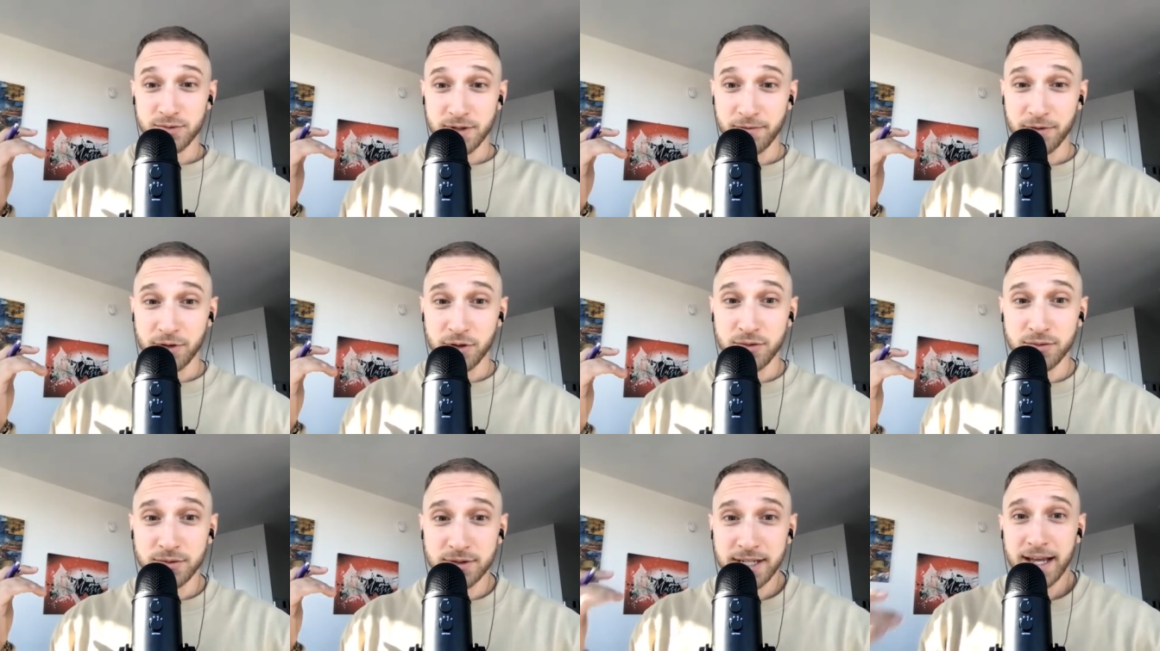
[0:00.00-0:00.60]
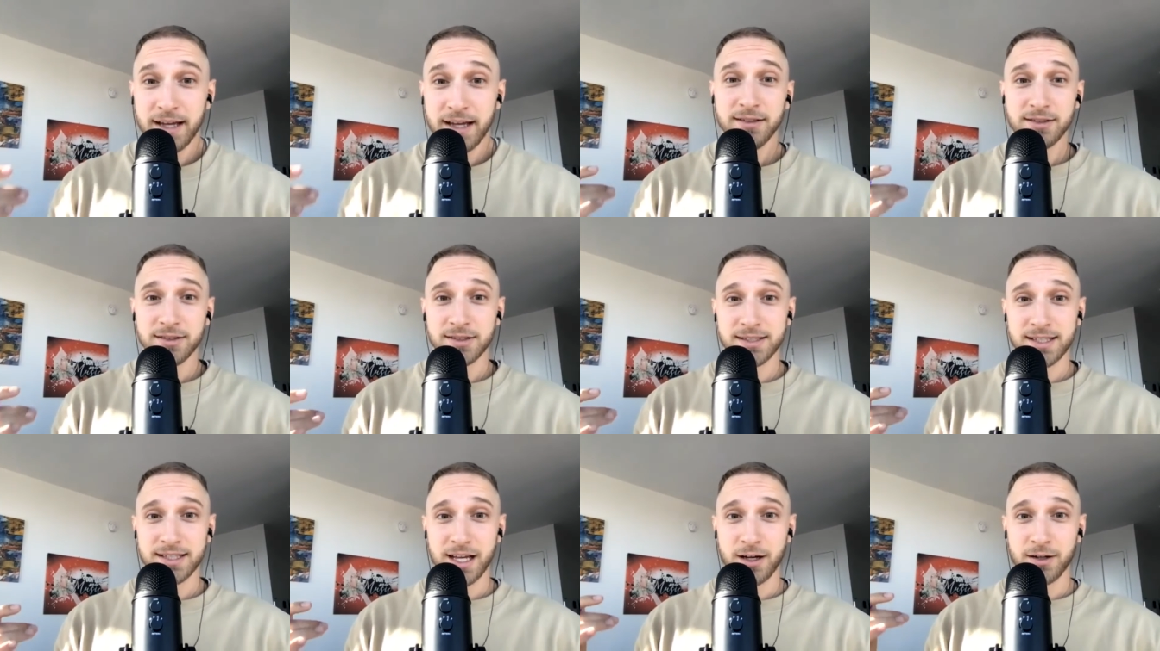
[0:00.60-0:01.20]
if you tell
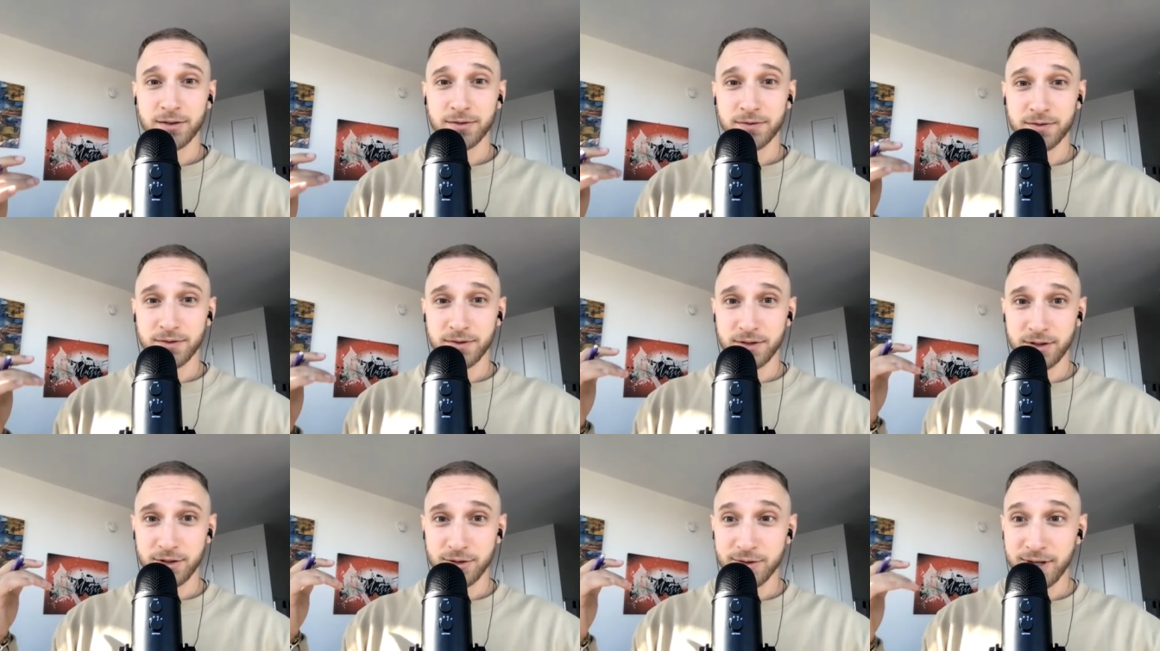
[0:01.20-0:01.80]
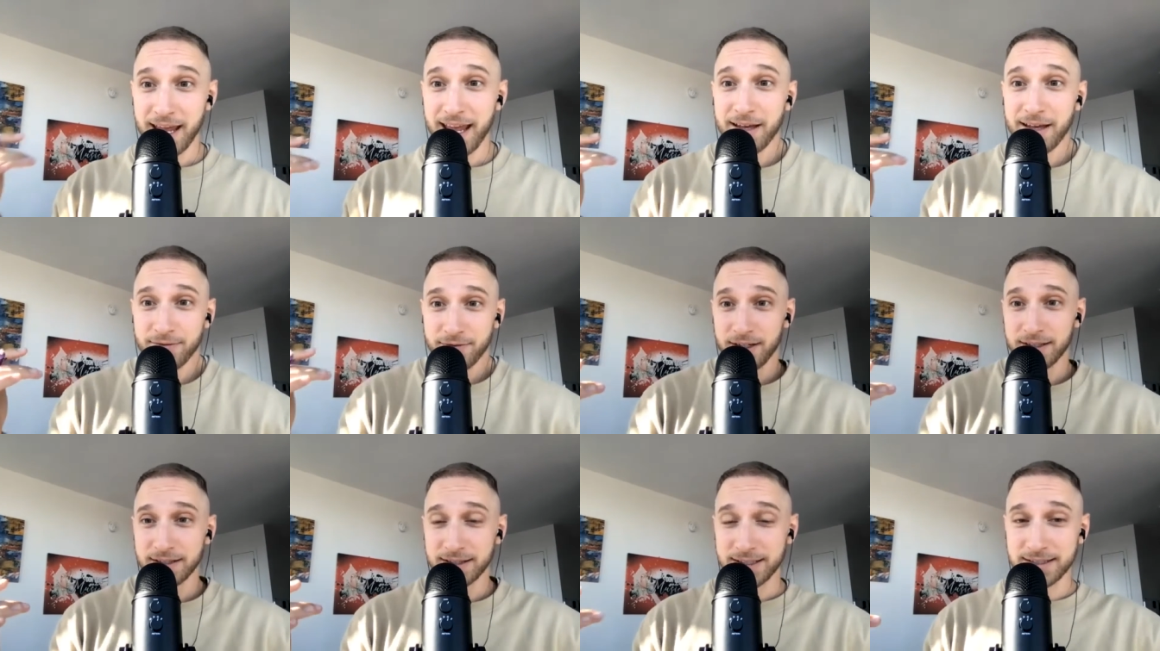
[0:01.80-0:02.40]
yourself you can't
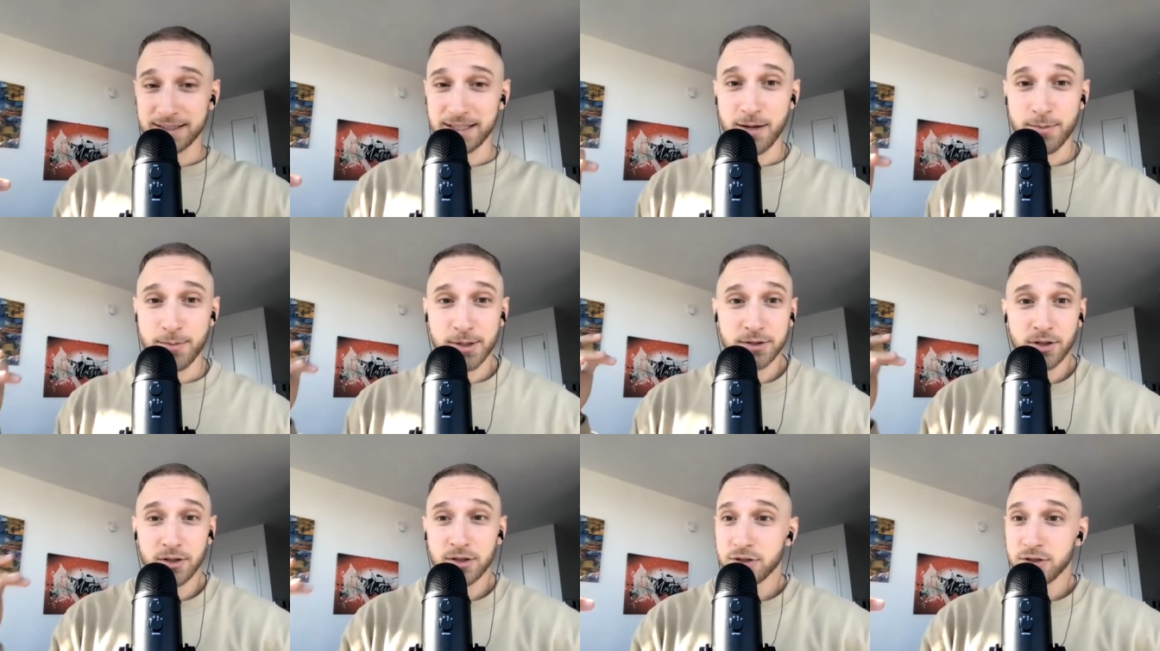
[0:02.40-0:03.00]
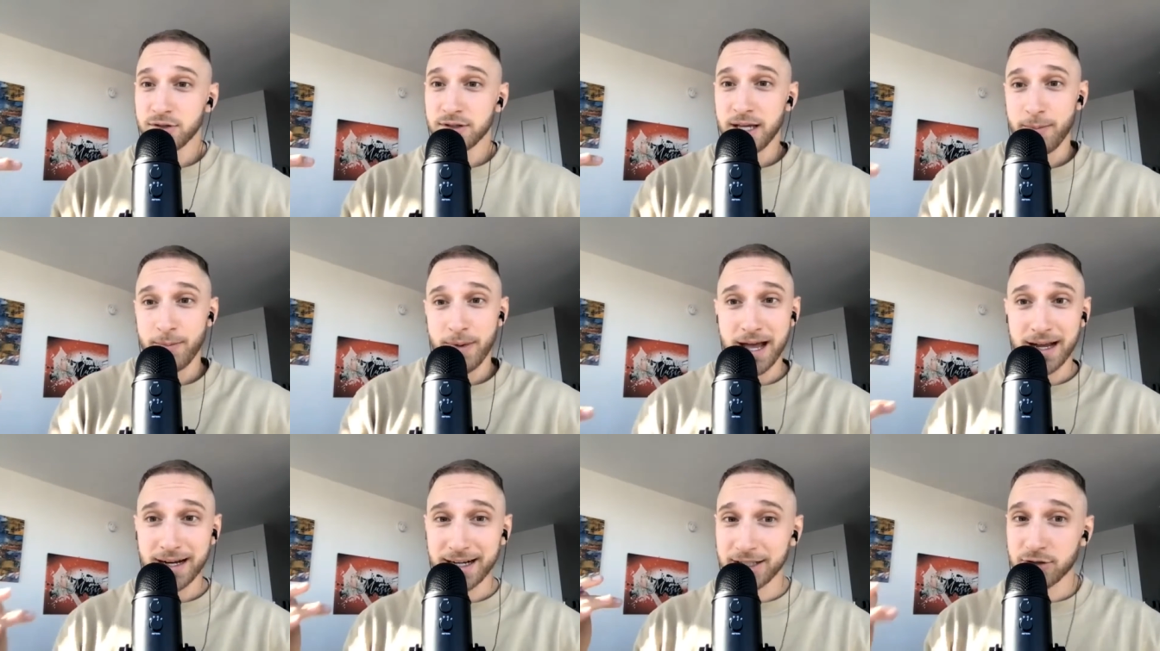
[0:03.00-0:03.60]
fuck this up, as long as you get
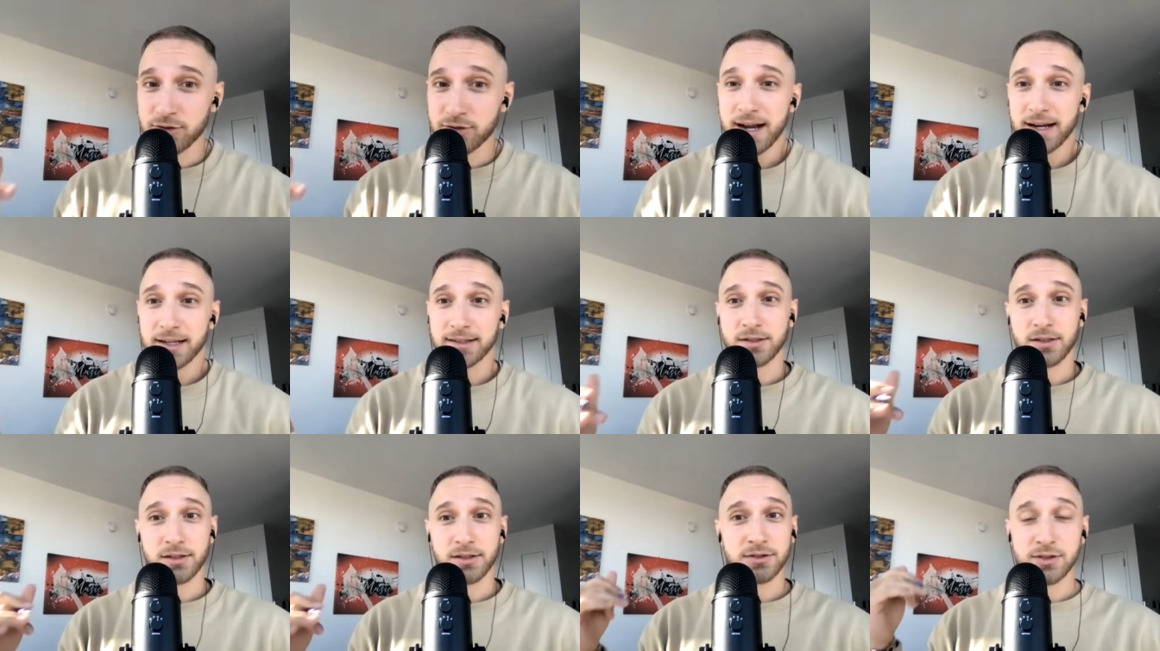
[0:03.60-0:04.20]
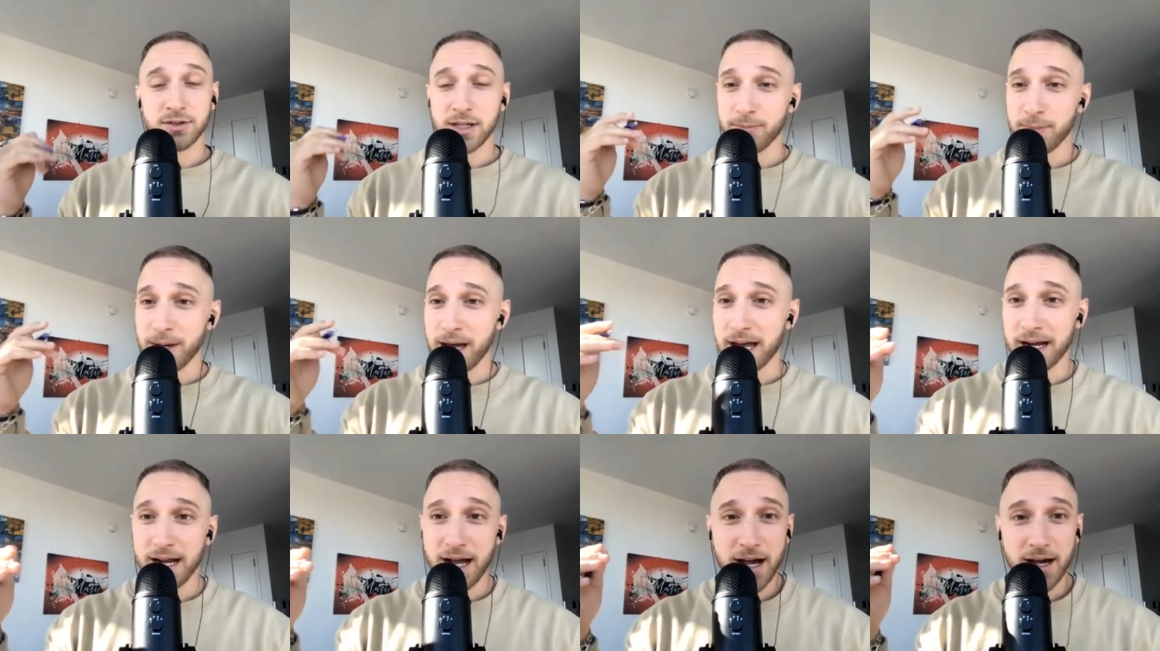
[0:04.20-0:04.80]
back on track, as long as you get
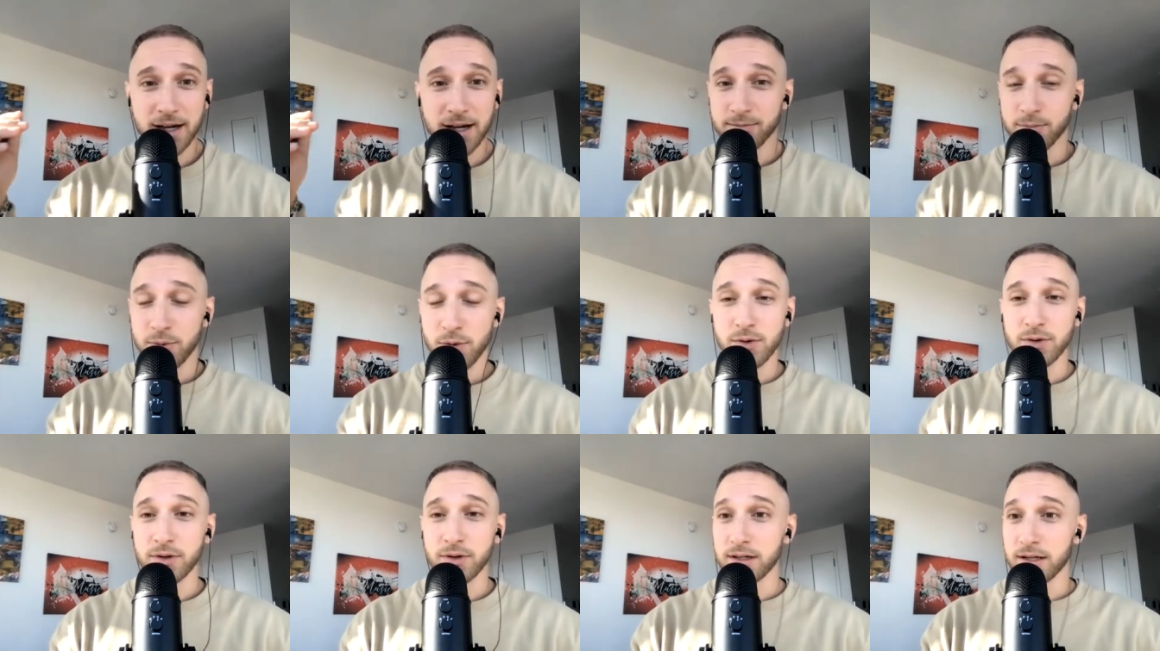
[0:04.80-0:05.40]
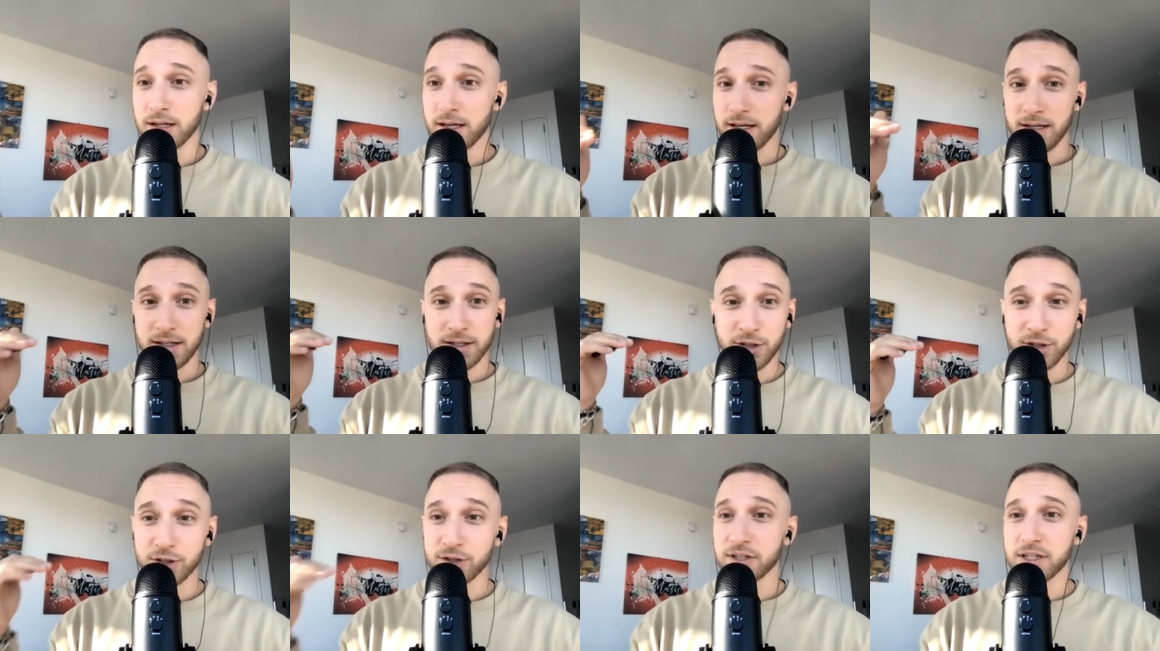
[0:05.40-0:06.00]
back on board,
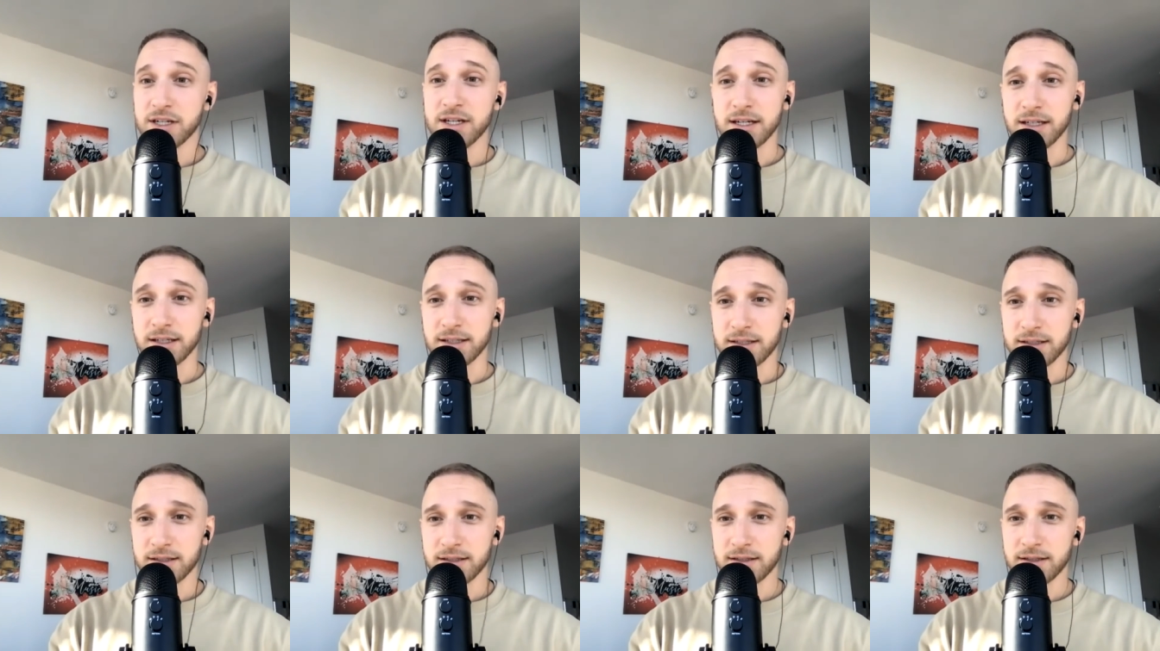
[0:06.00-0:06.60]
you're good.